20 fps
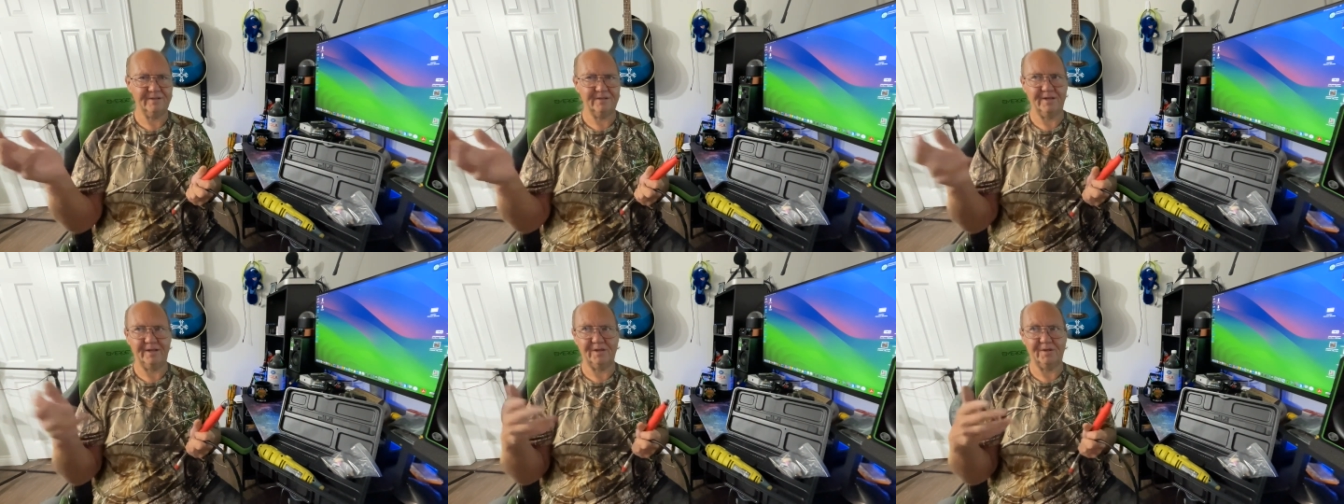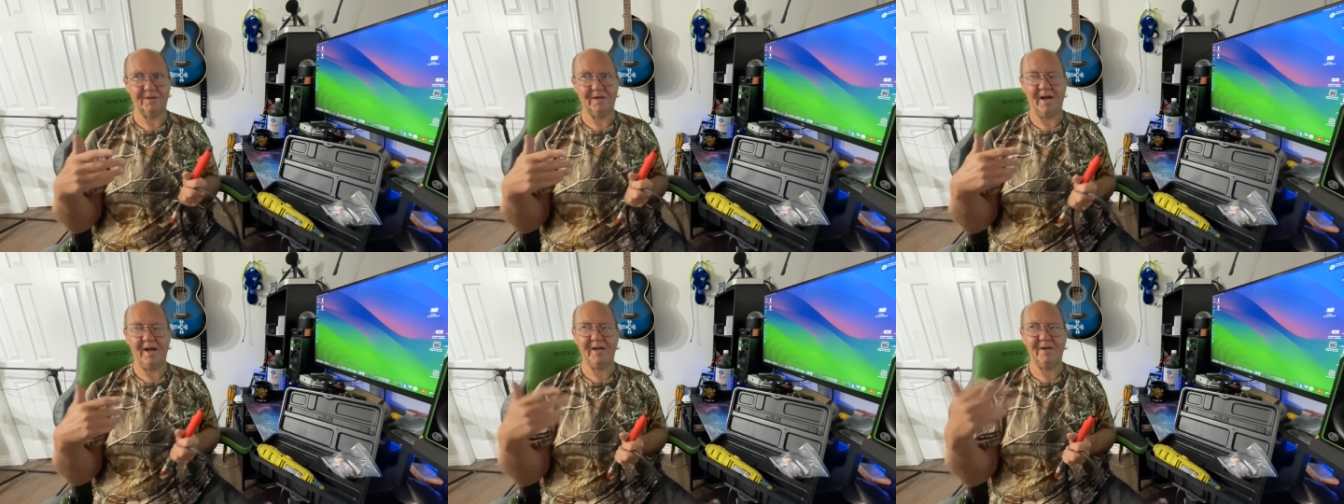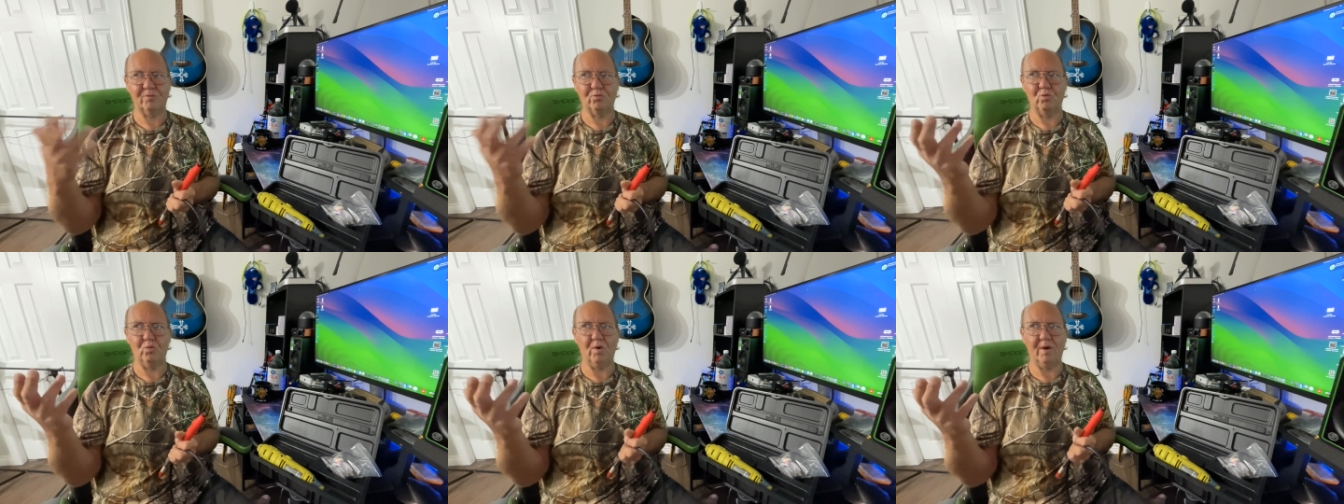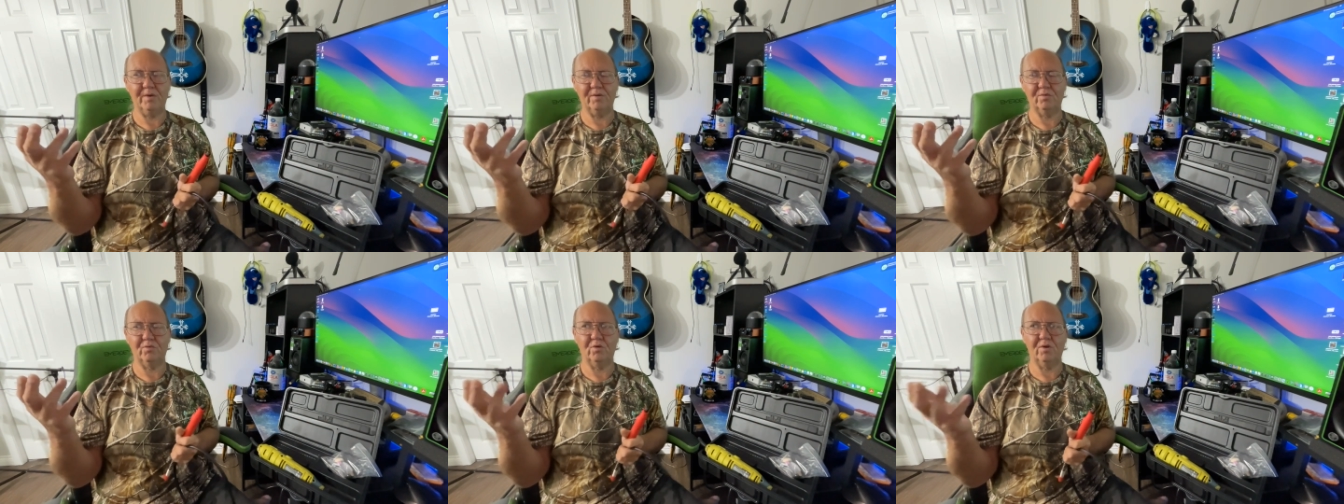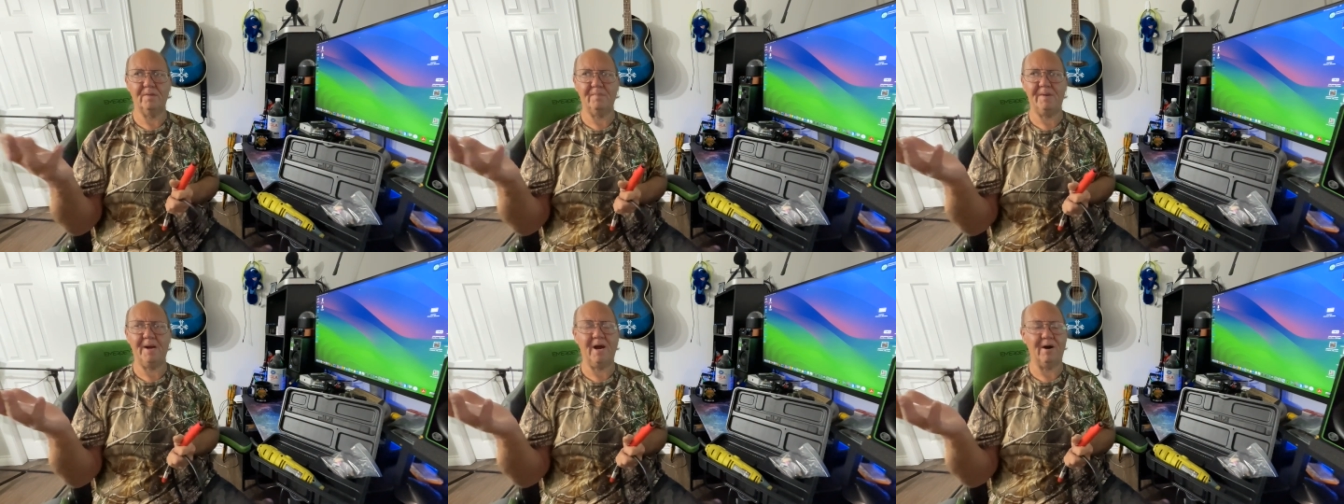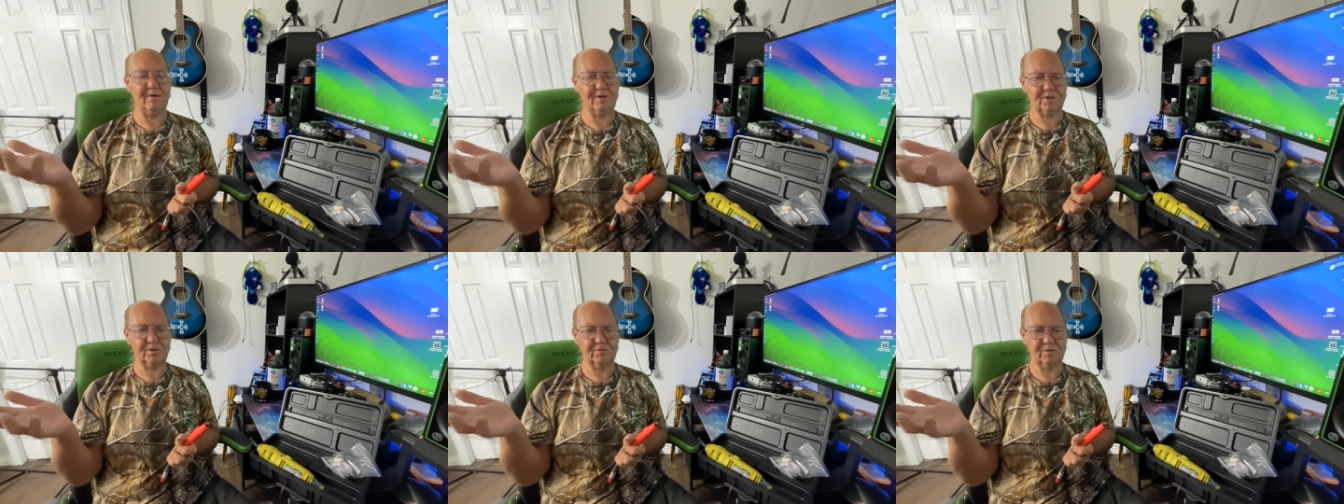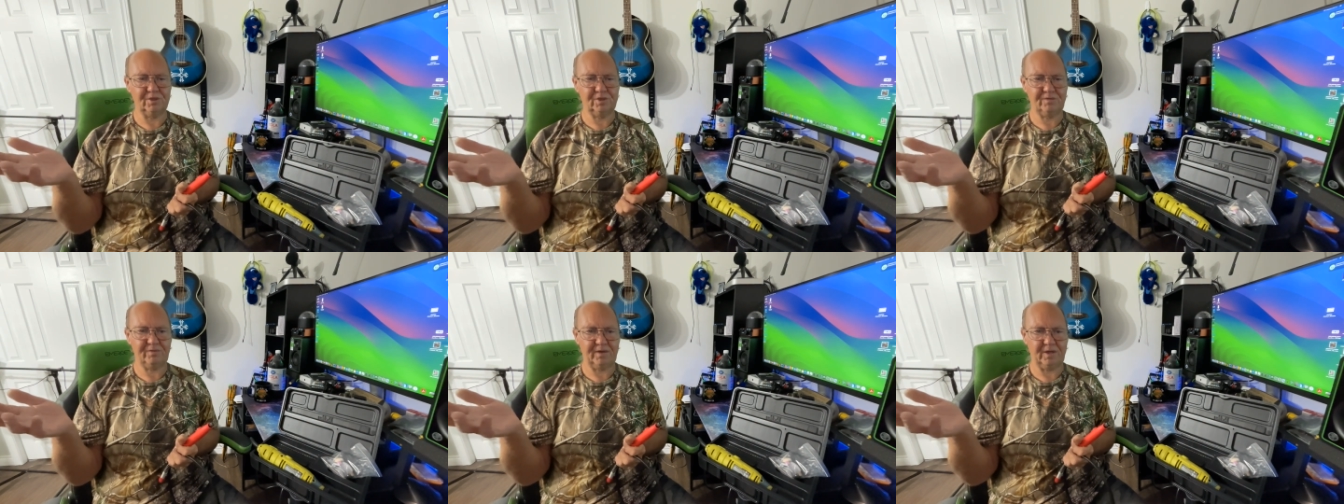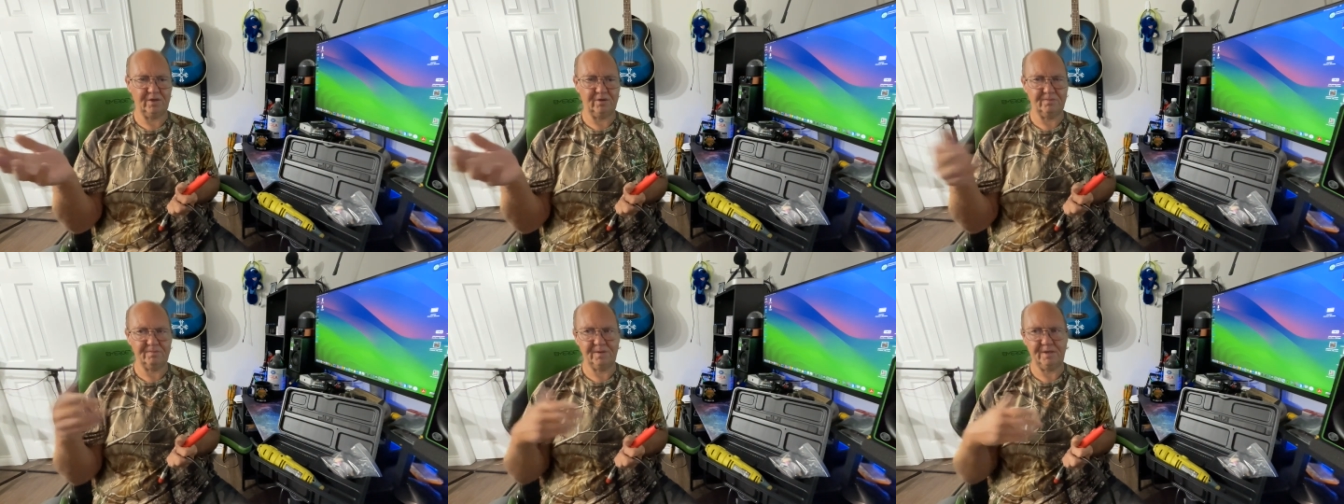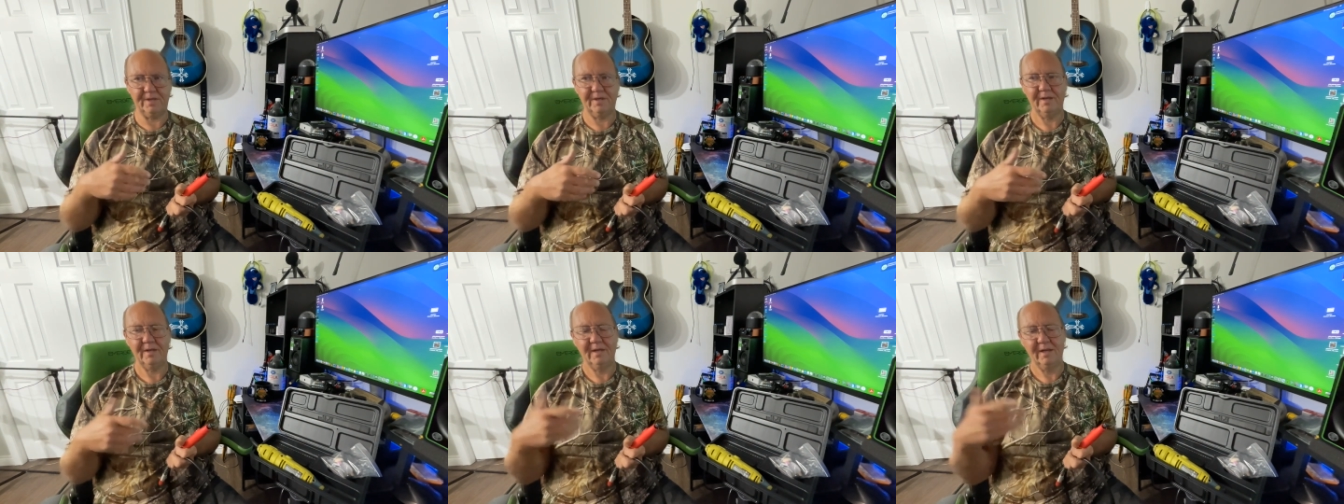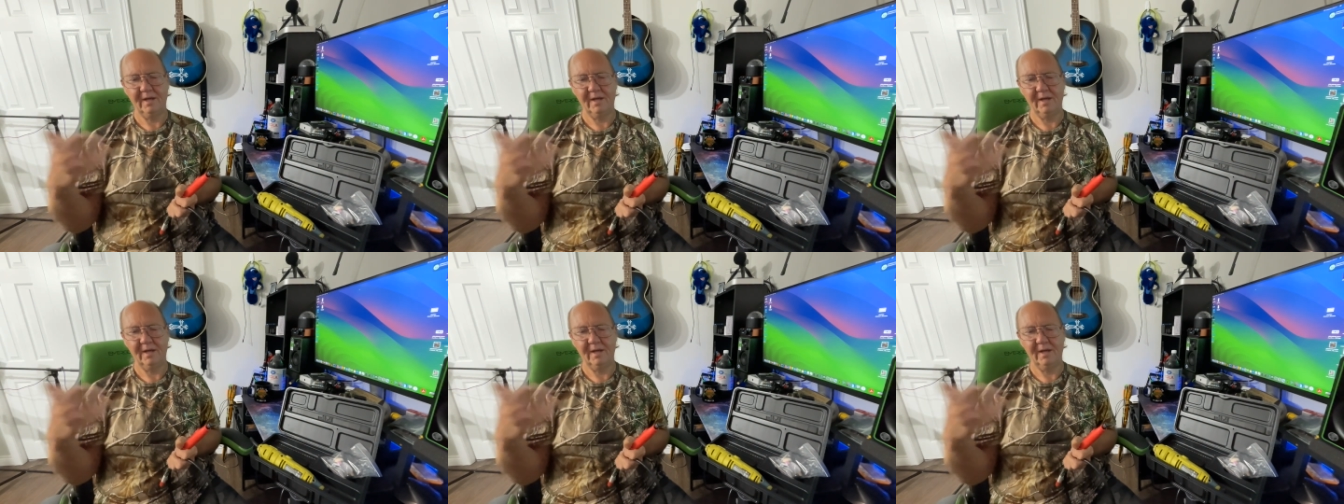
Like, I had one where the power switch failed, but